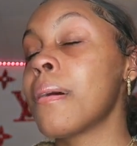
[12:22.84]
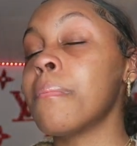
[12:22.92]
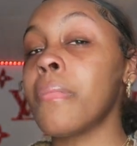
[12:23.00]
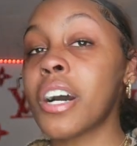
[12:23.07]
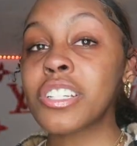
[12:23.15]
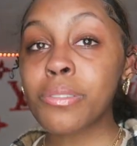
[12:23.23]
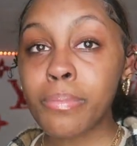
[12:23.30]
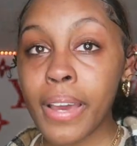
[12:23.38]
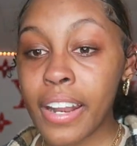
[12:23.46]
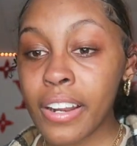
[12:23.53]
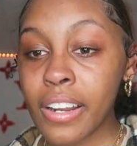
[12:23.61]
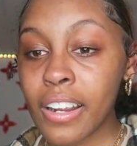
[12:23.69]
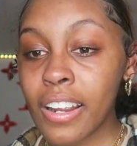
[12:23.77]
much
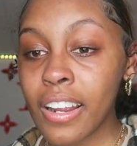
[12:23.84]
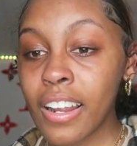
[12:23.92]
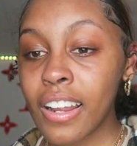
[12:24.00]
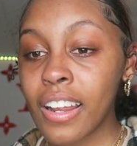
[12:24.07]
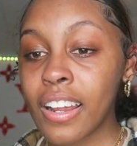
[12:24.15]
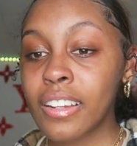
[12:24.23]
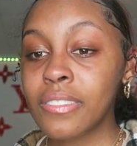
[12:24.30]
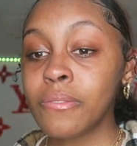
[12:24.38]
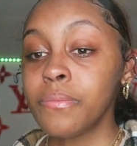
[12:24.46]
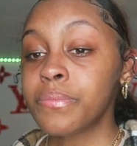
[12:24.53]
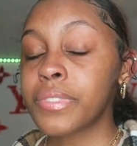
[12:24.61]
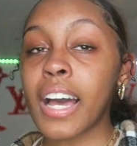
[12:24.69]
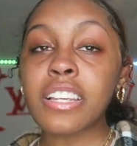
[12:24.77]
better.
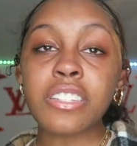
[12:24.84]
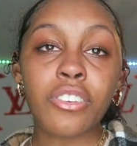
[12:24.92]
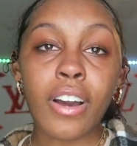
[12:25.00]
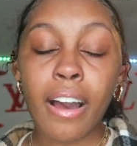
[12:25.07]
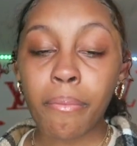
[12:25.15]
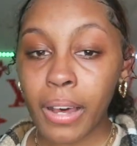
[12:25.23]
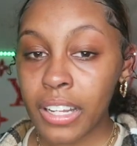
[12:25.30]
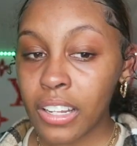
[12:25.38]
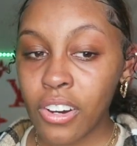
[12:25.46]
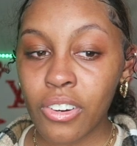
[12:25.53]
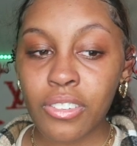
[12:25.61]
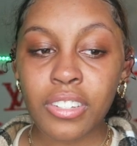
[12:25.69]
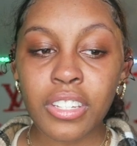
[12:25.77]
I still have my
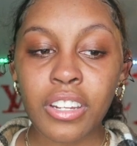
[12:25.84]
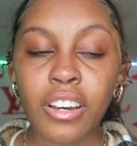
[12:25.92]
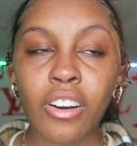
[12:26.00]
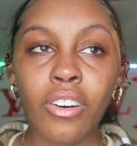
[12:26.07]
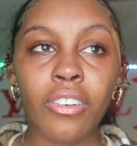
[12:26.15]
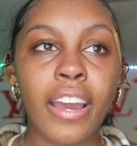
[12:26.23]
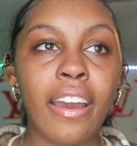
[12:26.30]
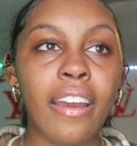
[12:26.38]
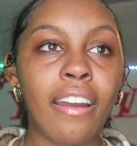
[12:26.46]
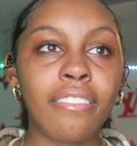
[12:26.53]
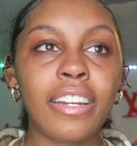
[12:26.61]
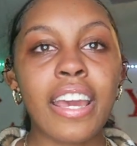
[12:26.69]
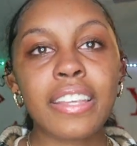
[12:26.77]
lows, you know.
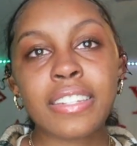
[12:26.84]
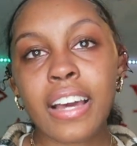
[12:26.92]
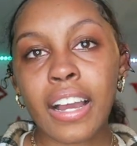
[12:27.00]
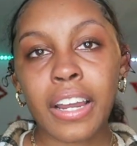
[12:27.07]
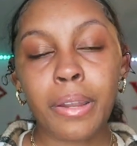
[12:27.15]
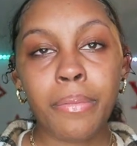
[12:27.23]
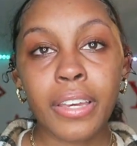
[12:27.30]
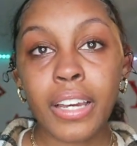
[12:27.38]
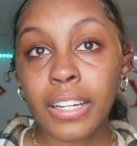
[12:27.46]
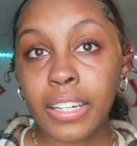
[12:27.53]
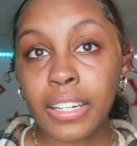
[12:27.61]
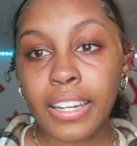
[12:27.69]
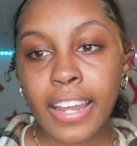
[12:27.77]
Every day is not going to be
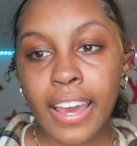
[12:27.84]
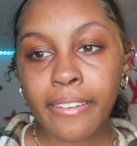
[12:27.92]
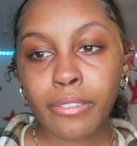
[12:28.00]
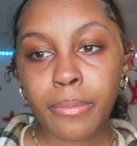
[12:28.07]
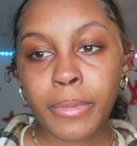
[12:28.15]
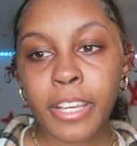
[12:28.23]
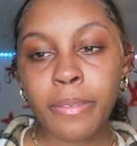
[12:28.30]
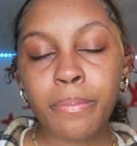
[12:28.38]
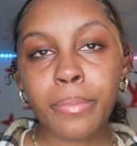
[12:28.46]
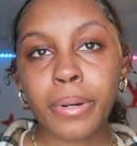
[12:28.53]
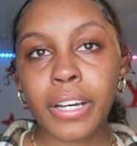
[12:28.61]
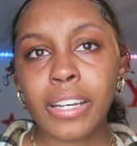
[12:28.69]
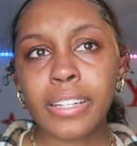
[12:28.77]
a good day for me,
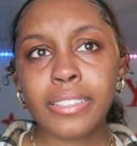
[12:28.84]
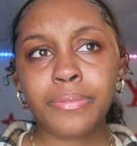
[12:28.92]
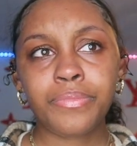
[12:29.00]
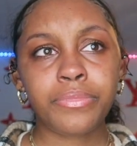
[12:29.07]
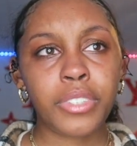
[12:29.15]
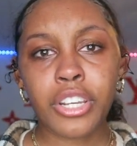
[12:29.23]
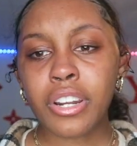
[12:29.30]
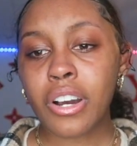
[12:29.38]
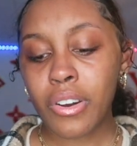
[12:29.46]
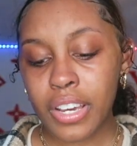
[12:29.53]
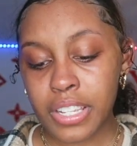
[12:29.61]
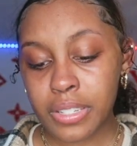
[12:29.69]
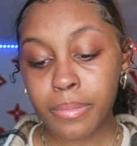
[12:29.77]
but you
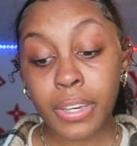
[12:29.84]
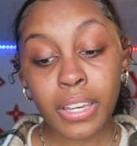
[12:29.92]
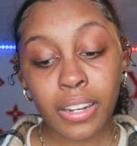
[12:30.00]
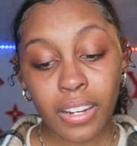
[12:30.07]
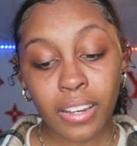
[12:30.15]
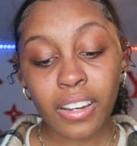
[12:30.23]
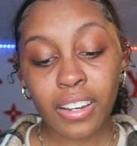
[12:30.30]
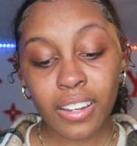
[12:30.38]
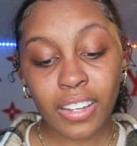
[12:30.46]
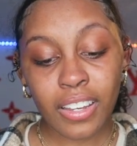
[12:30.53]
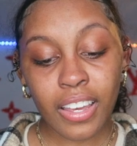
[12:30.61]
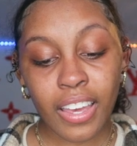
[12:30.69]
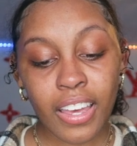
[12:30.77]
know, it's been
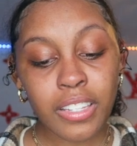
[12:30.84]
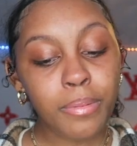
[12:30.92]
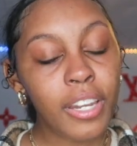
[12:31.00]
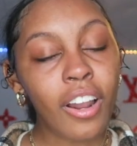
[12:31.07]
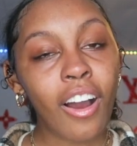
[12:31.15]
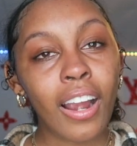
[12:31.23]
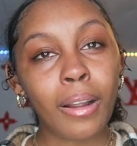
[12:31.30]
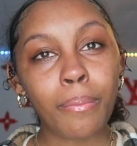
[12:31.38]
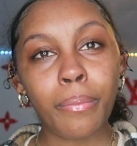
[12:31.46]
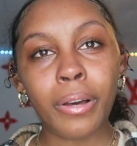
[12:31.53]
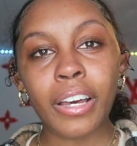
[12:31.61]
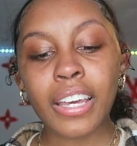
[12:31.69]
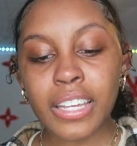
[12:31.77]

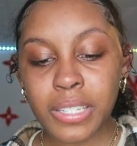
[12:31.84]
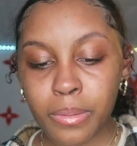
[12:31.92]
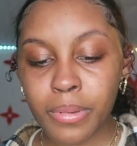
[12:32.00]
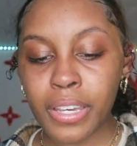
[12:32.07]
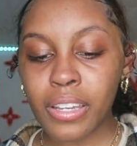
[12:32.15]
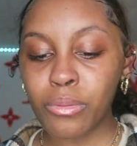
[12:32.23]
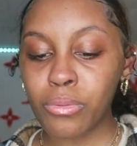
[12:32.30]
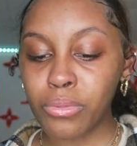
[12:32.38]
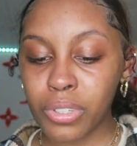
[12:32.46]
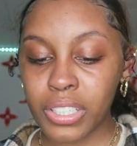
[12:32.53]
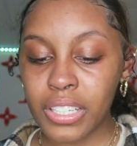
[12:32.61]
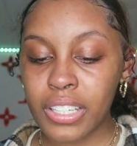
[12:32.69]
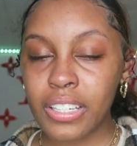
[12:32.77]
hard, but it's been
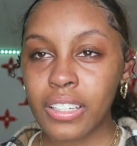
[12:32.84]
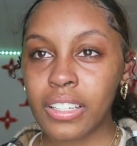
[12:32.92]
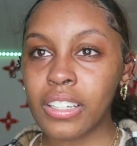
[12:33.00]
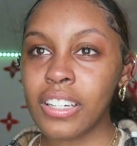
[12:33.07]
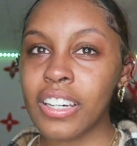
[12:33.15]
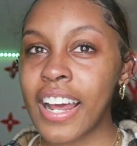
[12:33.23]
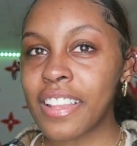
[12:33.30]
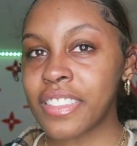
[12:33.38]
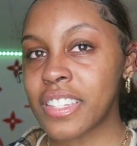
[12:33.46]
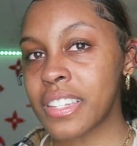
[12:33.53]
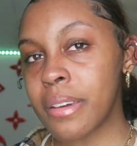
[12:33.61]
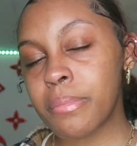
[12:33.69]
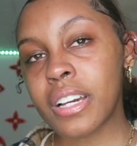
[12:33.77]
really good at
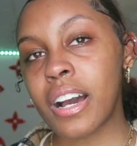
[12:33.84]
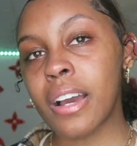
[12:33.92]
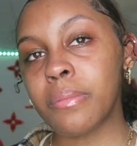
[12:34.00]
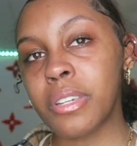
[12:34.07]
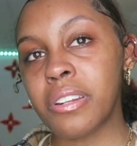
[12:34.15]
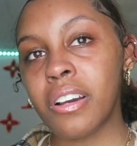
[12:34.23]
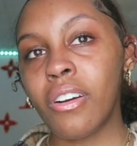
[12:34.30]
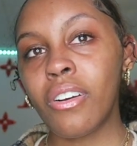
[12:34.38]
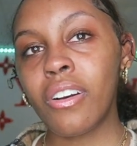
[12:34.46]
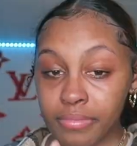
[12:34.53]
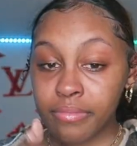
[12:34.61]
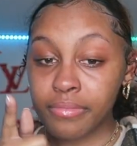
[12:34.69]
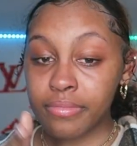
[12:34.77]
the same time. You know,
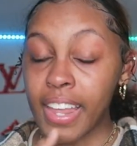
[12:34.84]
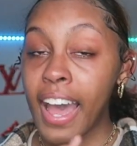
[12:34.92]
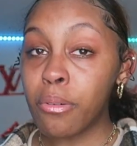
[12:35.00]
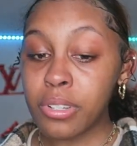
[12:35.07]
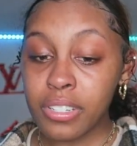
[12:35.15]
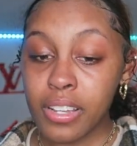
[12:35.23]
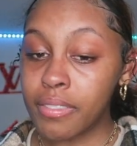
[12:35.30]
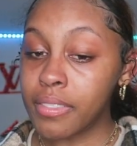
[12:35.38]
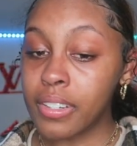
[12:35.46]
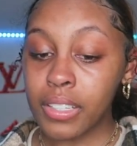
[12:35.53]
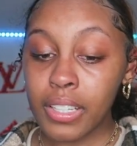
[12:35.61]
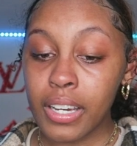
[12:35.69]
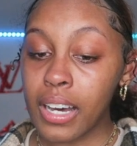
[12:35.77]
that was
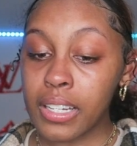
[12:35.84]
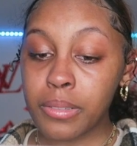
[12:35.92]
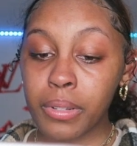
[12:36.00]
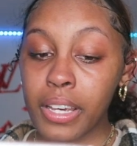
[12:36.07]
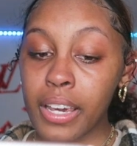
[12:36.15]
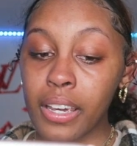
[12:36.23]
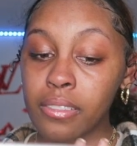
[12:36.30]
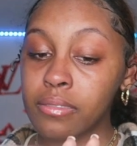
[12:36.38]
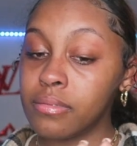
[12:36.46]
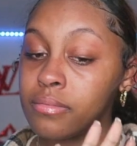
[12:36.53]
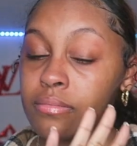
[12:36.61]
definitely God's plan,